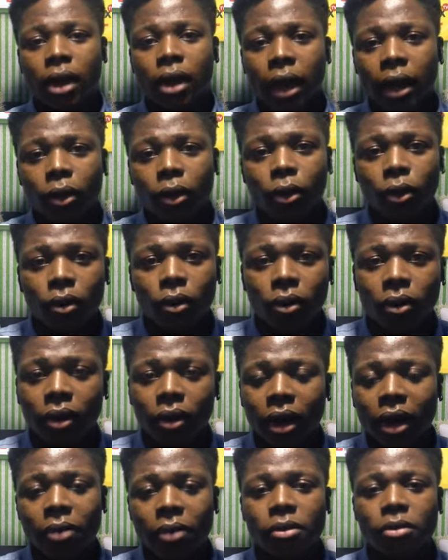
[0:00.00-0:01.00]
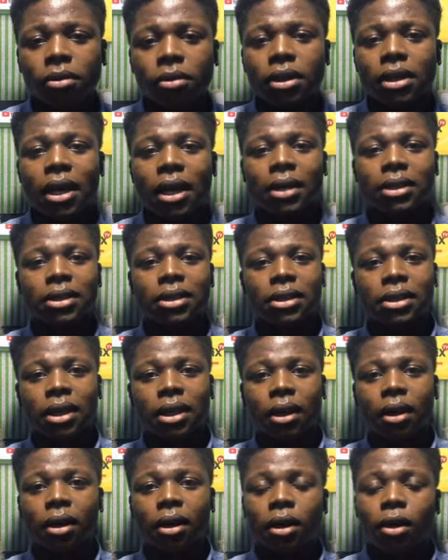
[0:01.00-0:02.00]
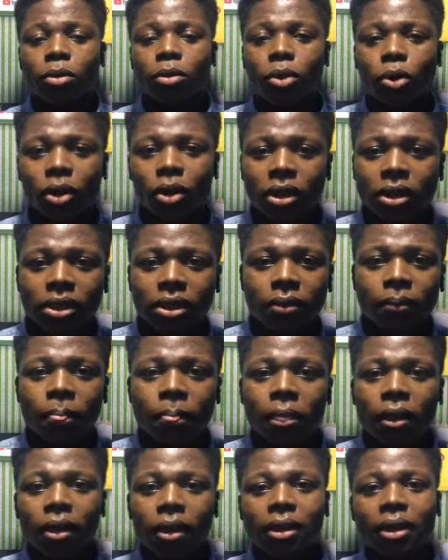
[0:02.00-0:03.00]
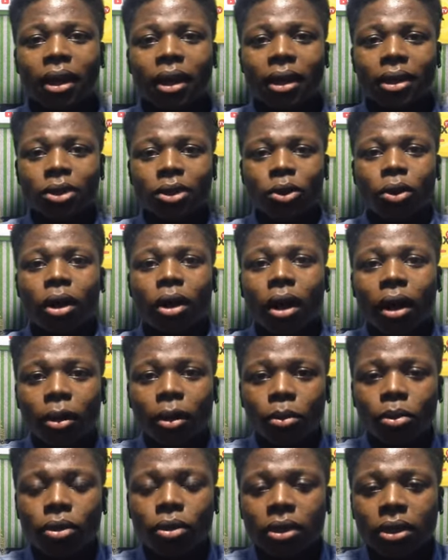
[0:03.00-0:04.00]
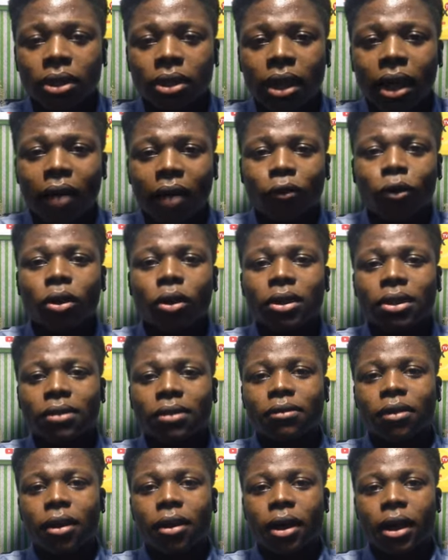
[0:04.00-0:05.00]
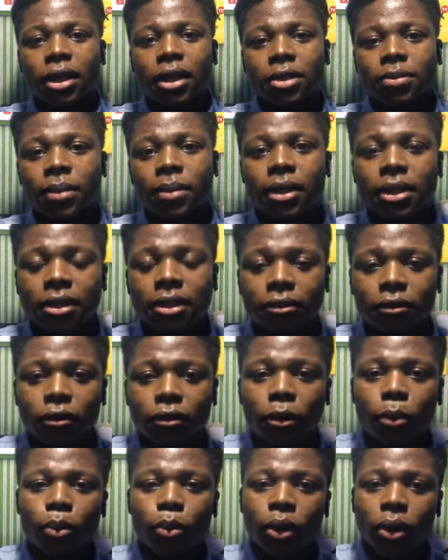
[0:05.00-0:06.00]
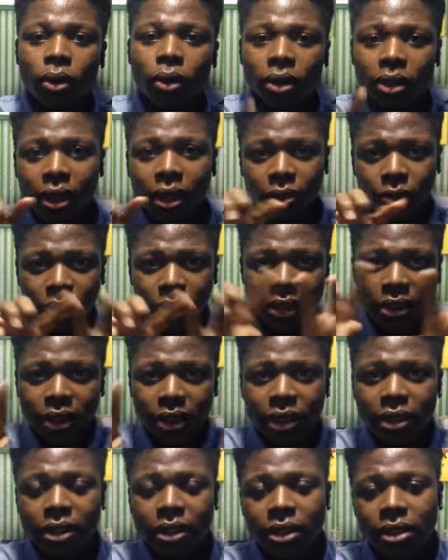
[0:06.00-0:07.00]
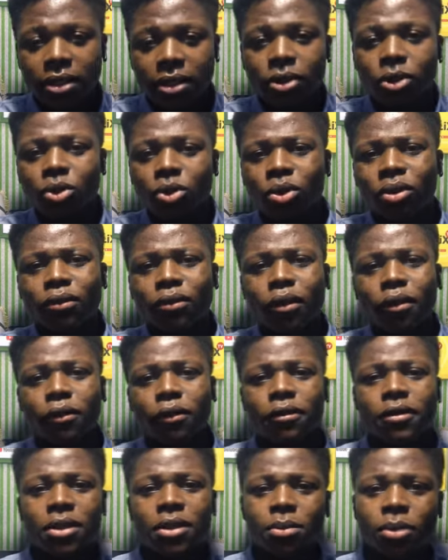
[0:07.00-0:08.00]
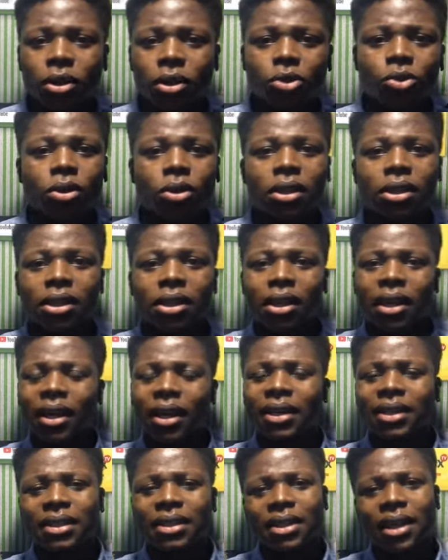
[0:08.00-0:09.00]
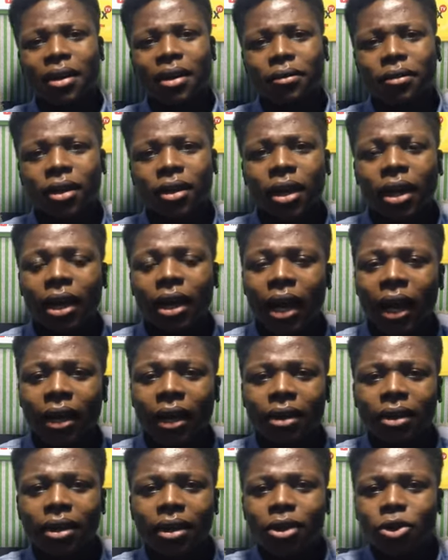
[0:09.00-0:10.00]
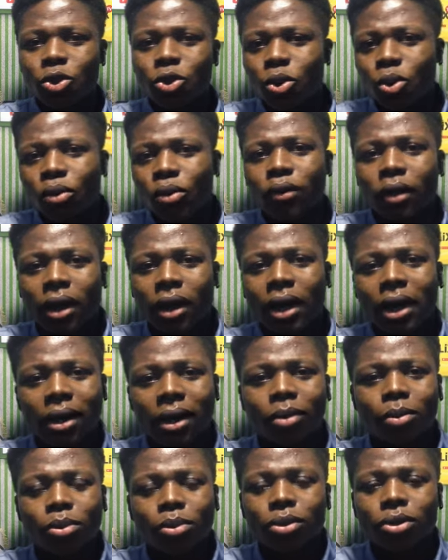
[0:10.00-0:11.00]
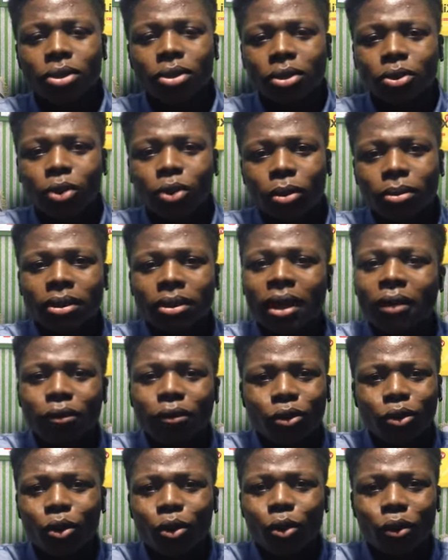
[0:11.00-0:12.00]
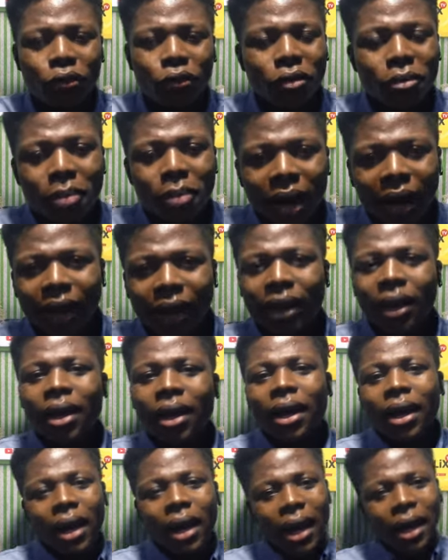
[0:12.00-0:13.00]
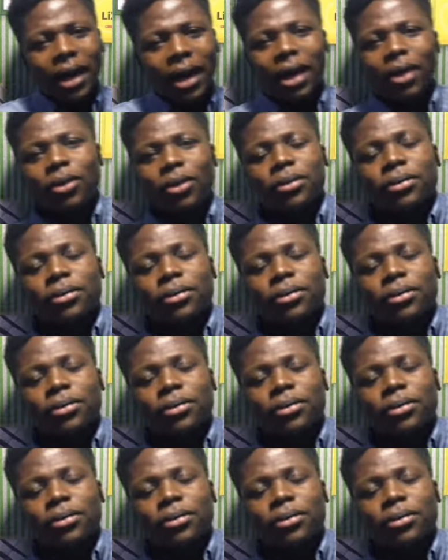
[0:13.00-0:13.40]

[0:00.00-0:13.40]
like, or Kabibi de Ajiska, because things on campus have gotten very expensive. Piota, one sachet is sold for 50 pesos and stuff. Like, the chew for the campus stuff, you don't go feed by. Like,